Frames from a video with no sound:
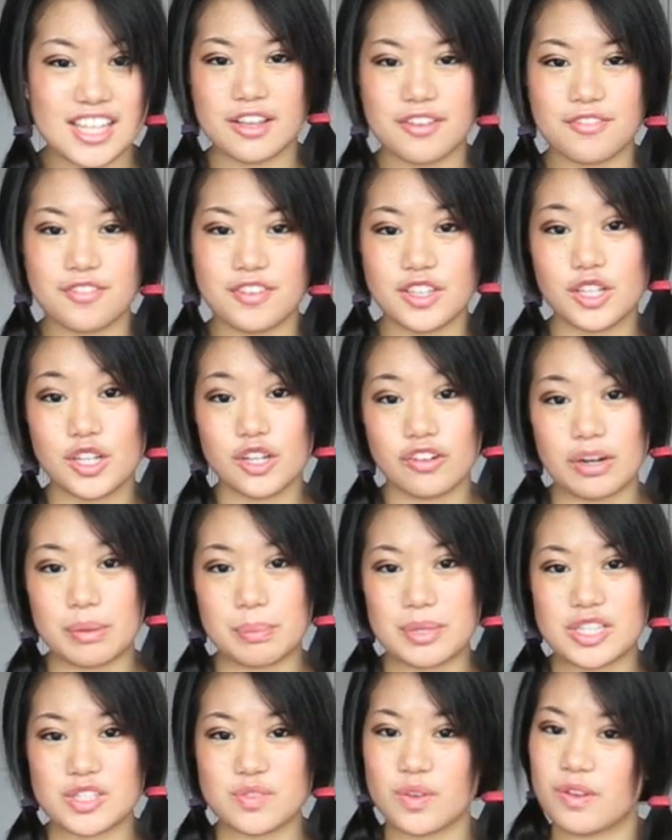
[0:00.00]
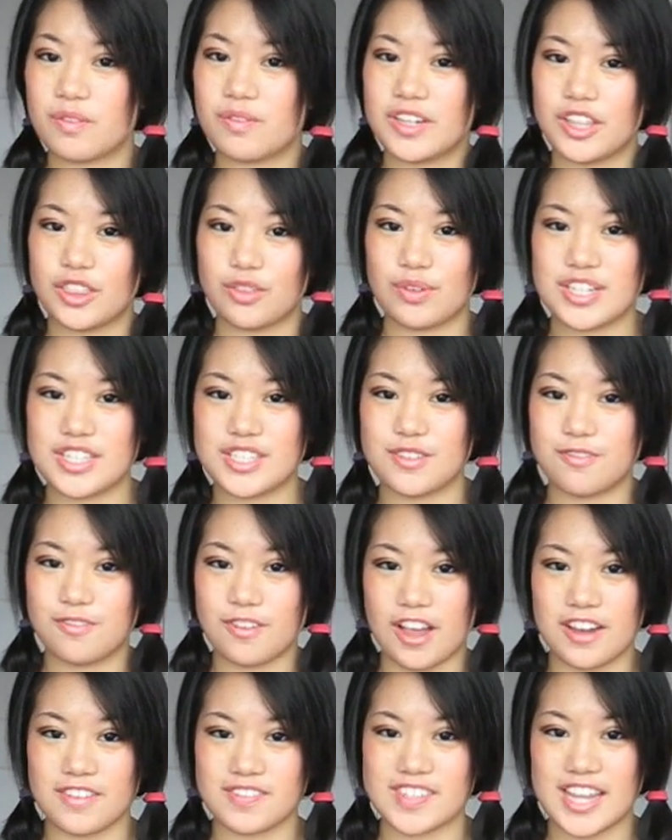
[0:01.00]
For Europe it's roughly three to
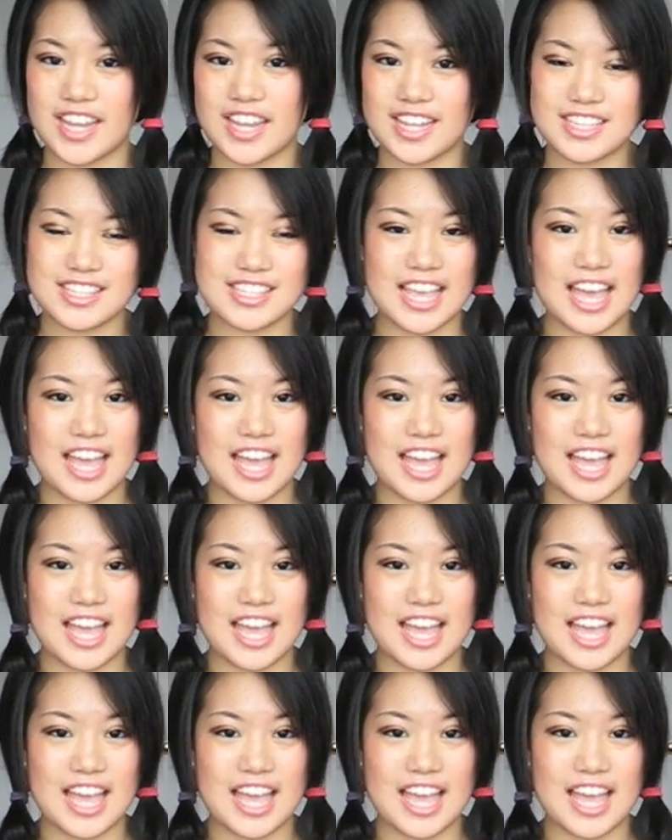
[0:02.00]
five days